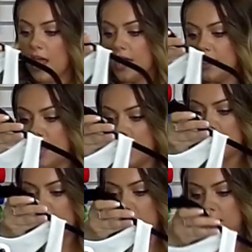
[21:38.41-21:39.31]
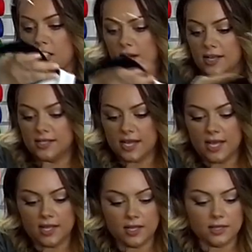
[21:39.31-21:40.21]
And then there is
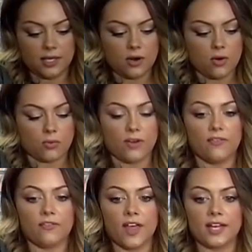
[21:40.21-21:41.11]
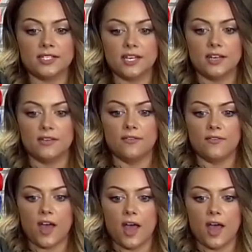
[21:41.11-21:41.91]
a little reflective